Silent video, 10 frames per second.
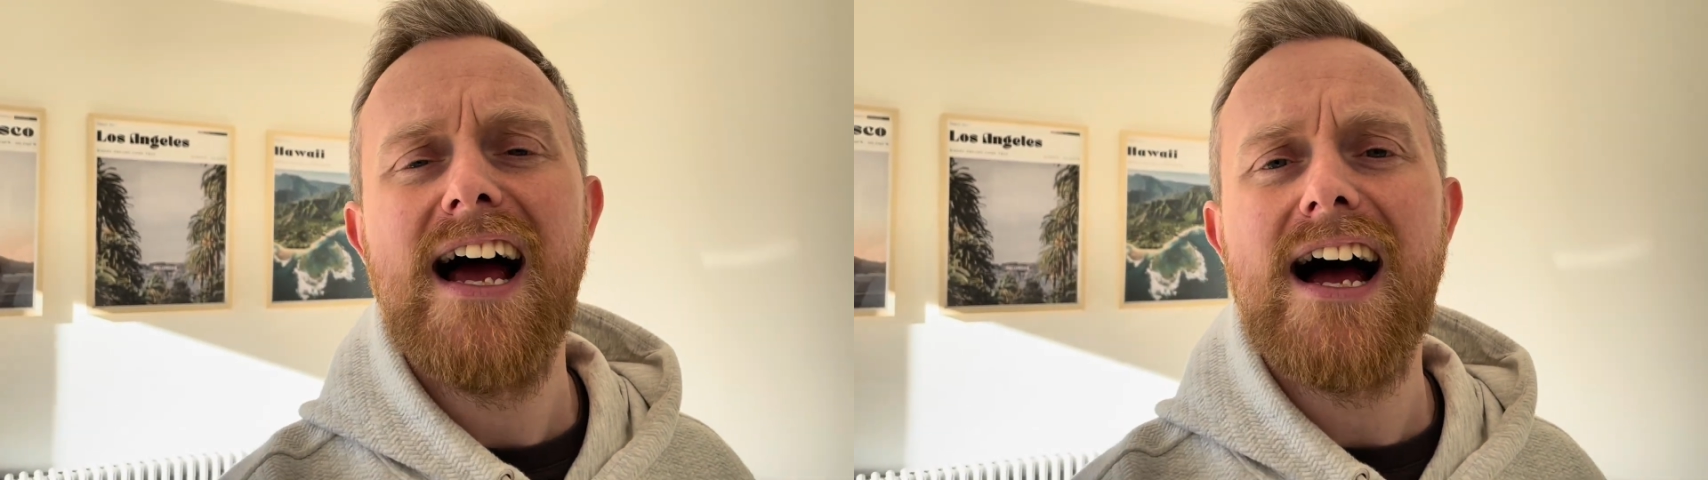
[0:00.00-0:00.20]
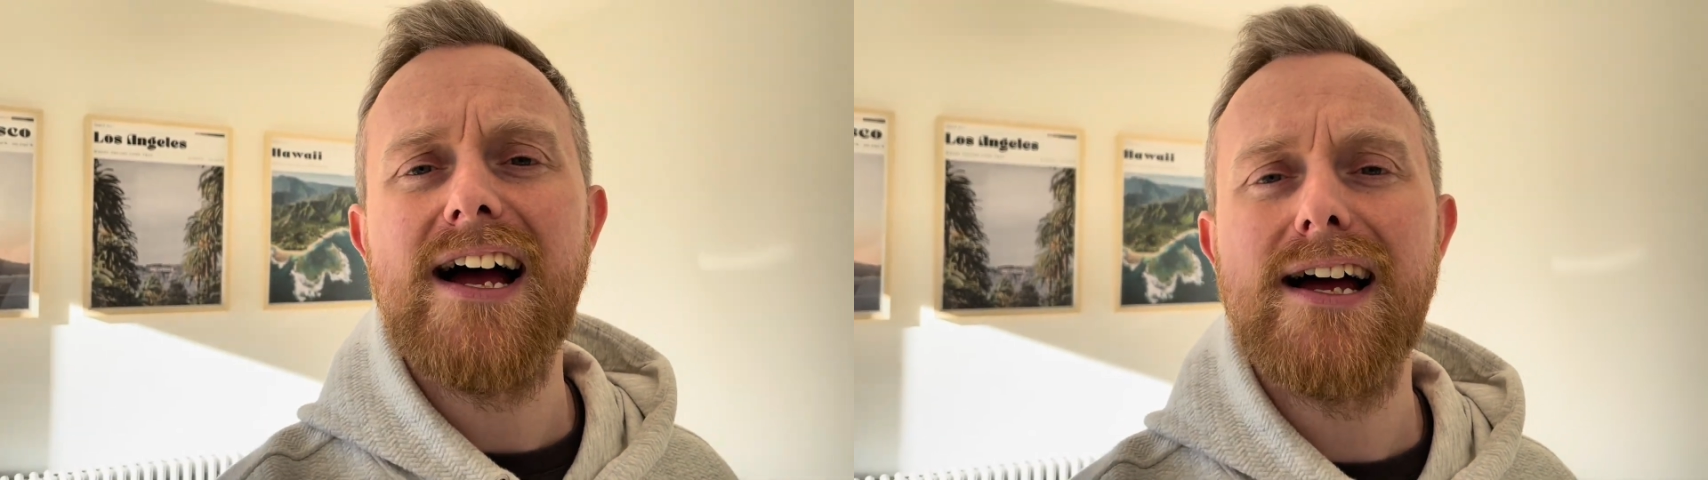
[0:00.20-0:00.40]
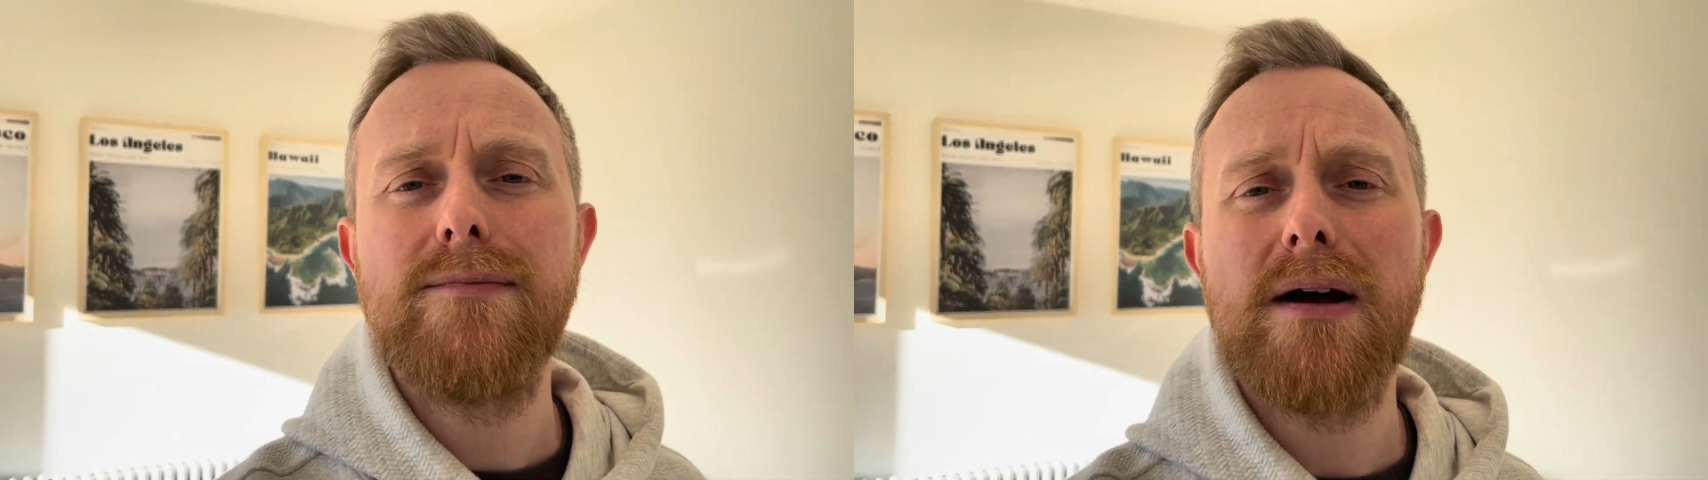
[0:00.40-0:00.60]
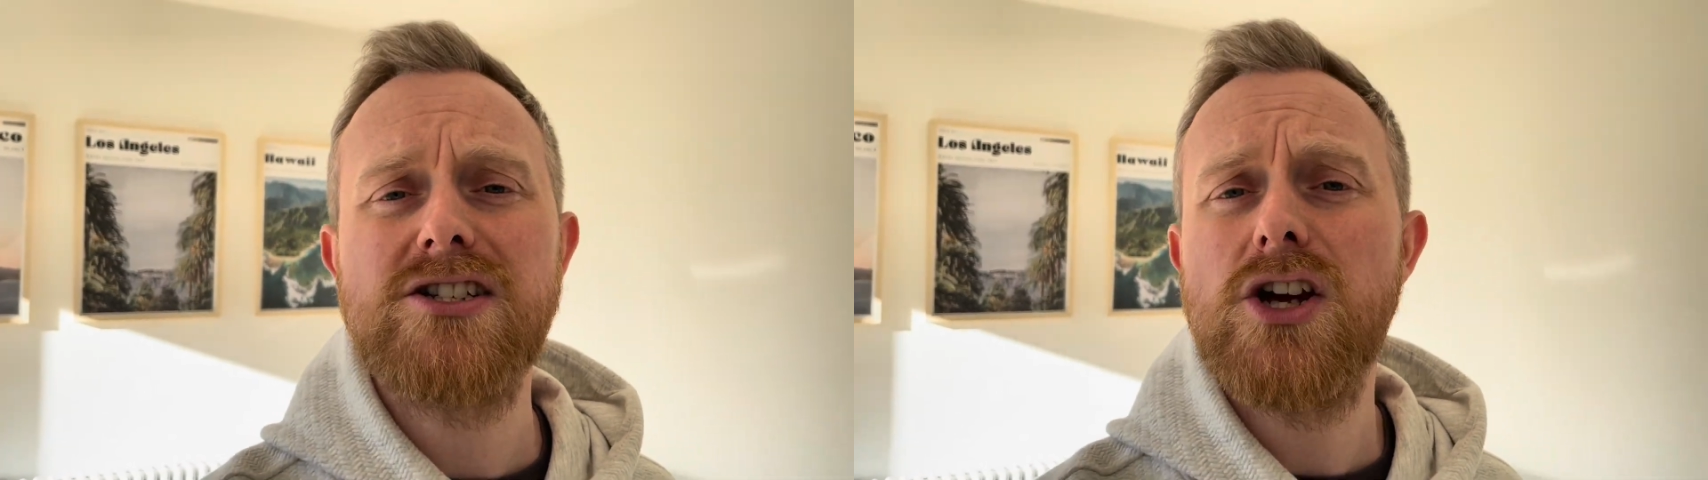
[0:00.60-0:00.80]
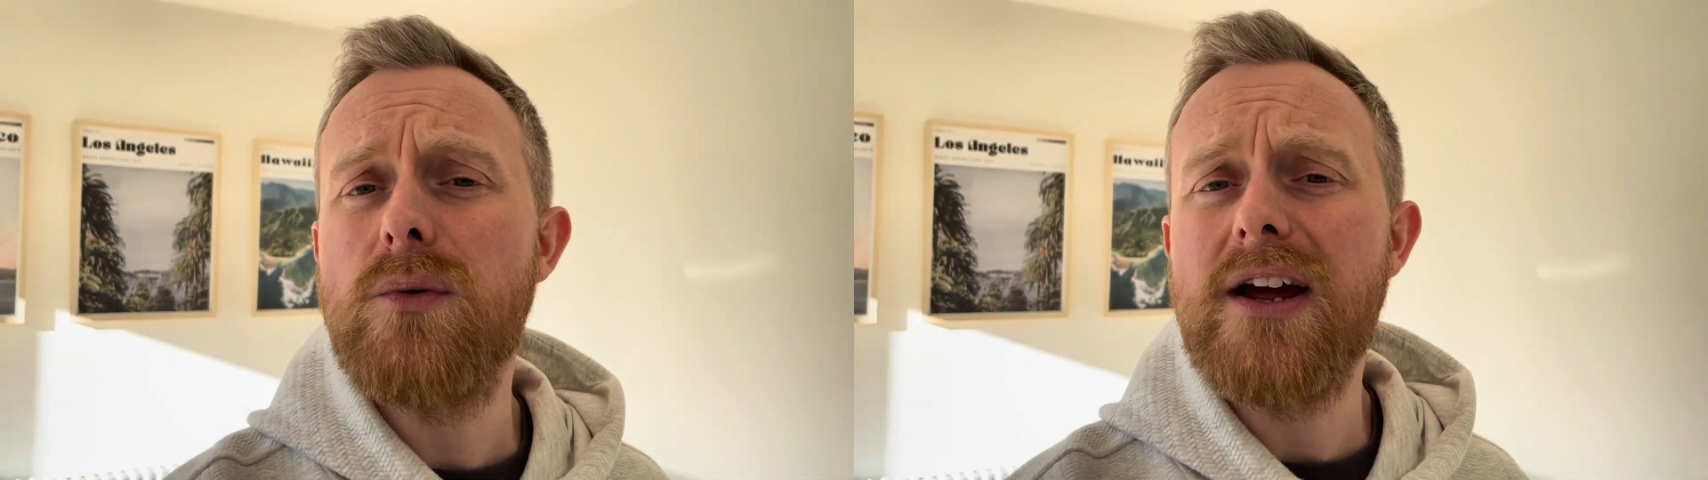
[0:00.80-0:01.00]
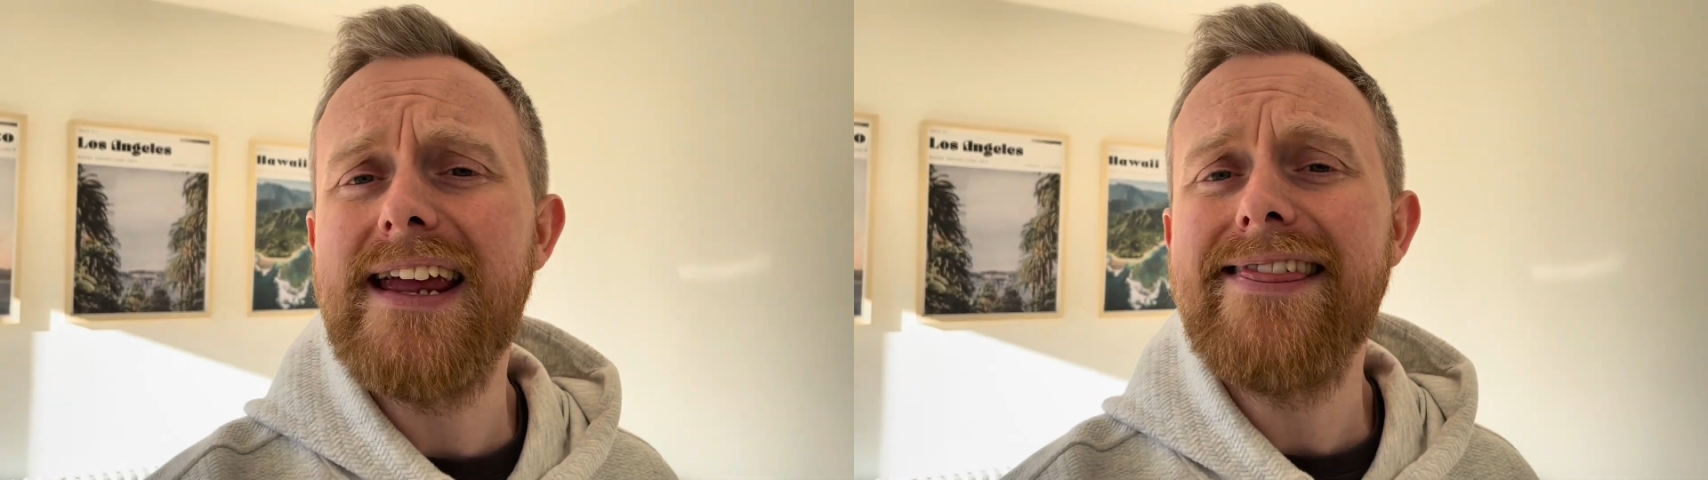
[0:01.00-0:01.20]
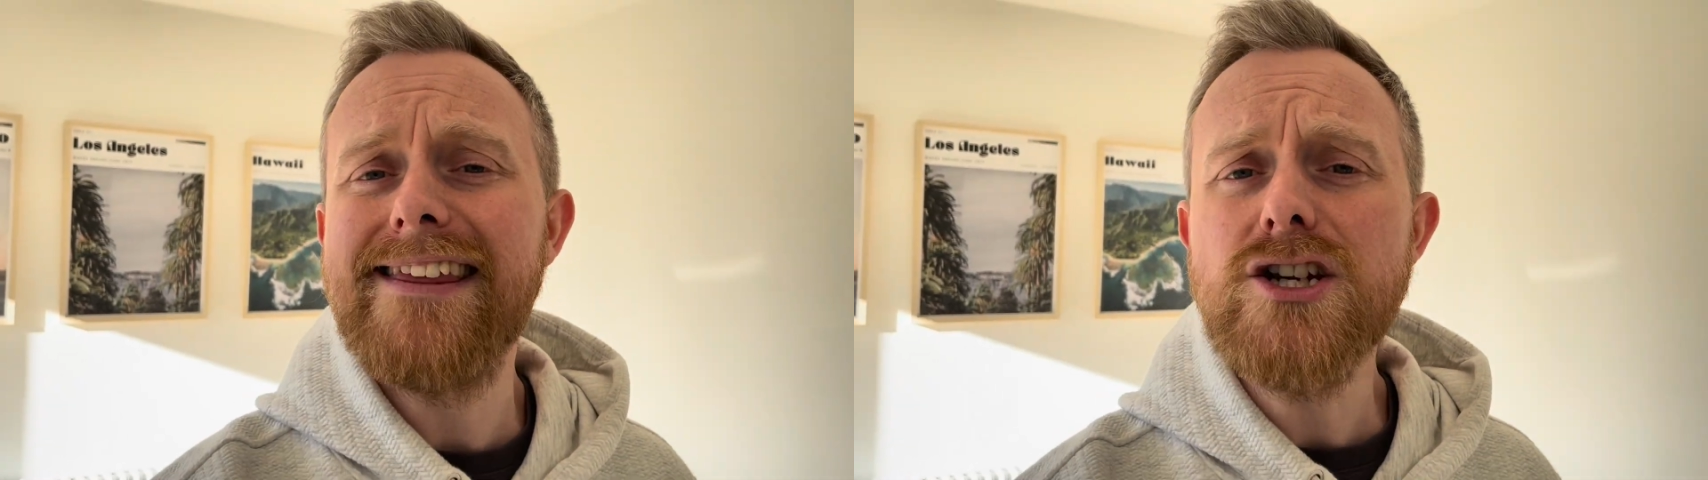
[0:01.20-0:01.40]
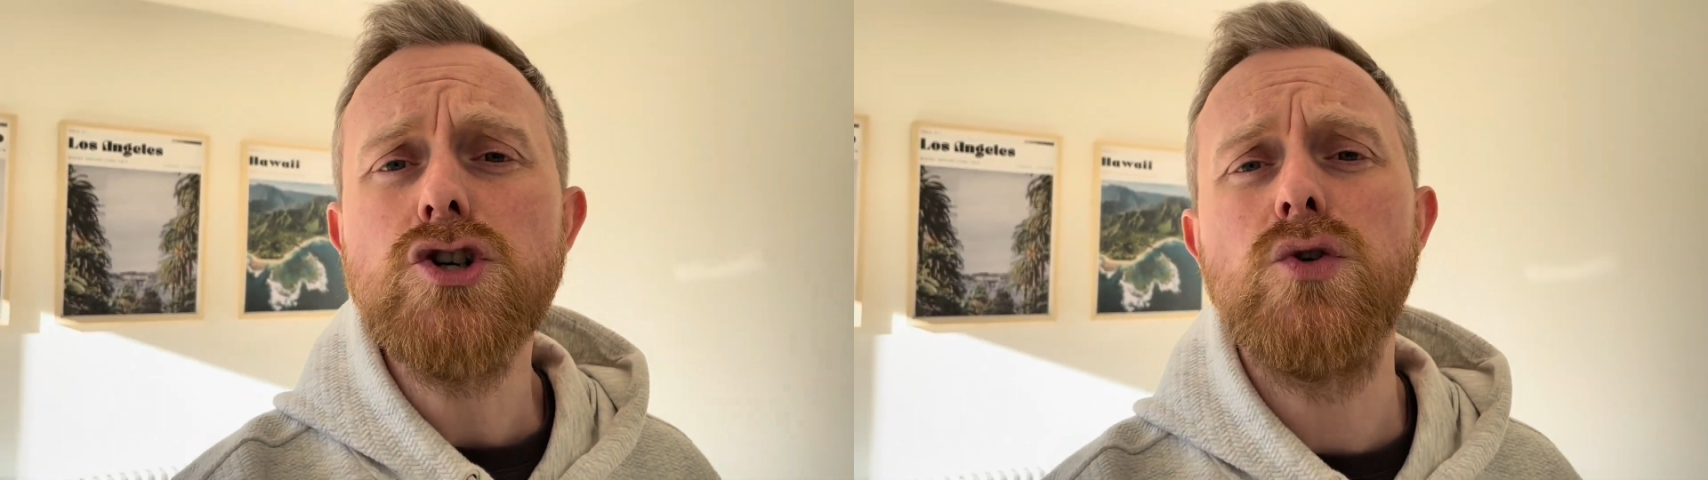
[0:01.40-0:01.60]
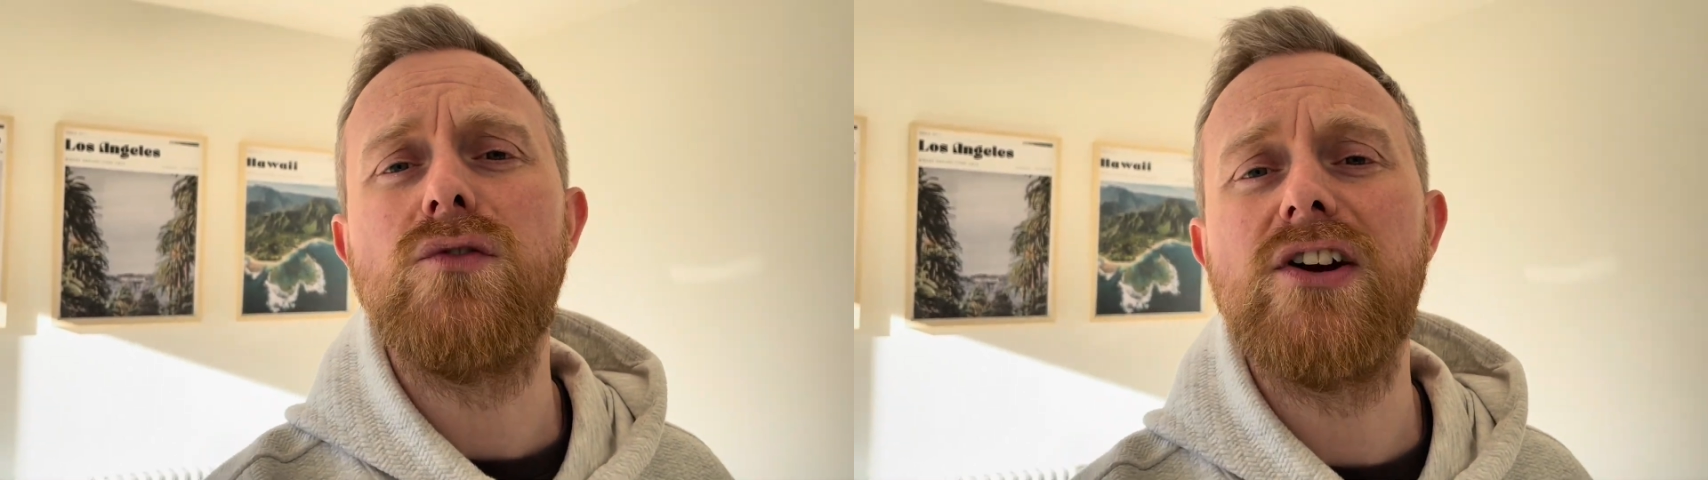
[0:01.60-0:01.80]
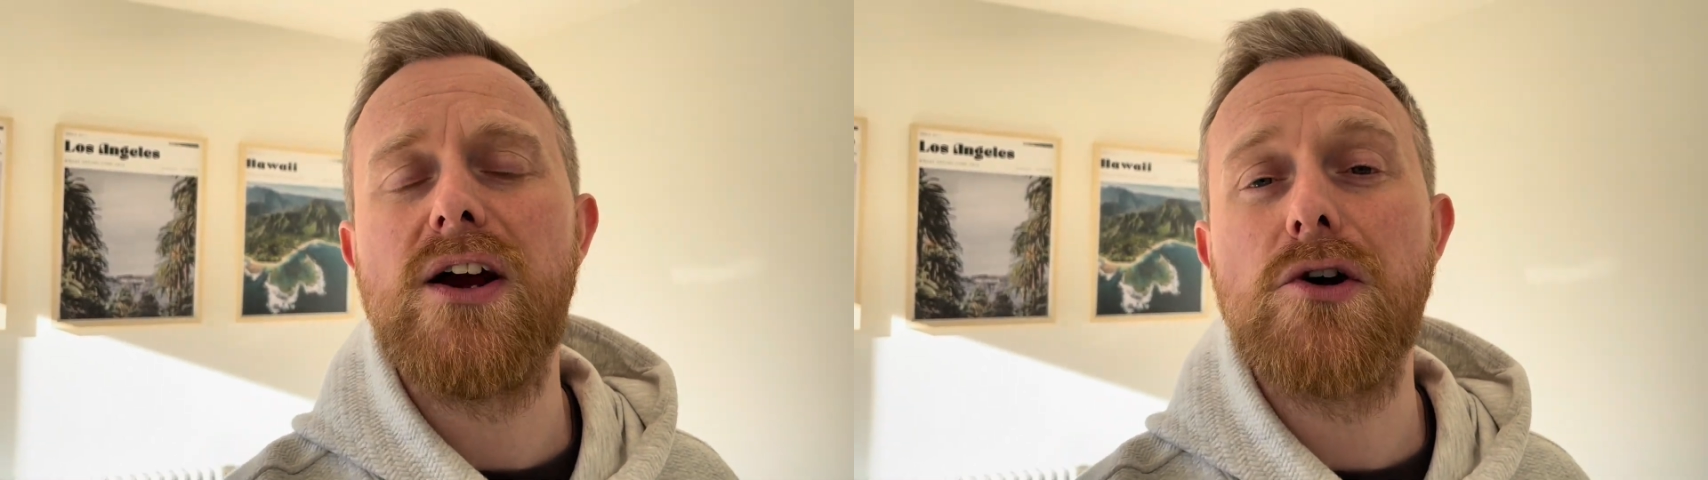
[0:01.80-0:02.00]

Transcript: Um, so in this short video,